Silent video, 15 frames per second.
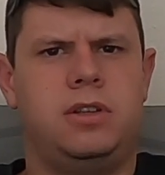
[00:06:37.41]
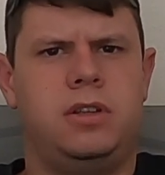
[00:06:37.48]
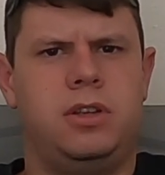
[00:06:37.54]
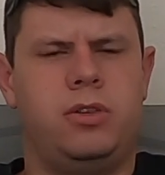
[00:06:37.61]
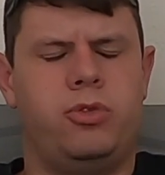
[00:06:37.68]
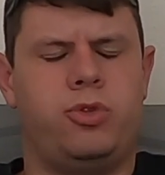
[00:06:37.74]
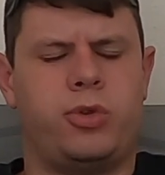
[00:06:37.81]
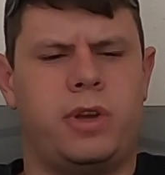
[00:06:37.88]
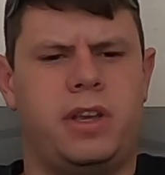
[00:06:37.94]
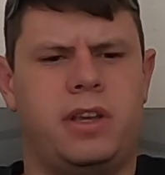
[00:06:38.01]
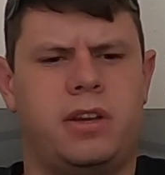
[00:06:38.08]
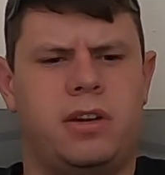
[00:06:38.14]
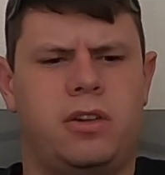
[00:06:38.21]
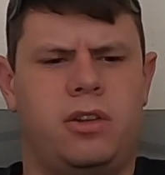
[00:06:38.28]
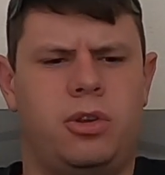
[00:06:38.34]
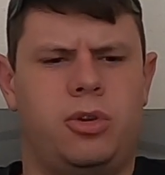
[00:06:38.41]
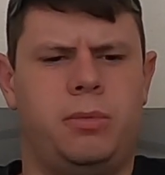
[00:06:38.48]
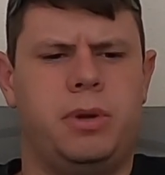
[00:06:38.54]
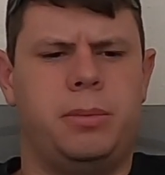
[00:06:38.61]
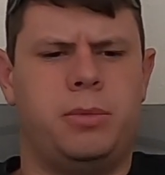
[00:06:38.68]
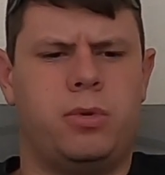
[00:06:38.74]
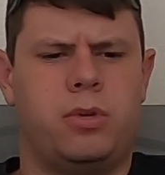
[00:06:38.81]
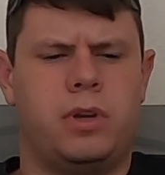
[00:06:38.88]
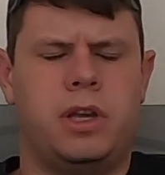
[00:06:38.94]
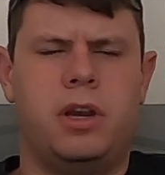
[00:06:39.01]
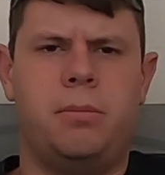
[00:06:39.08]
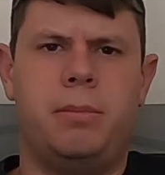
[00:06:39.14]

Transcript: you drink it a little bit more. In a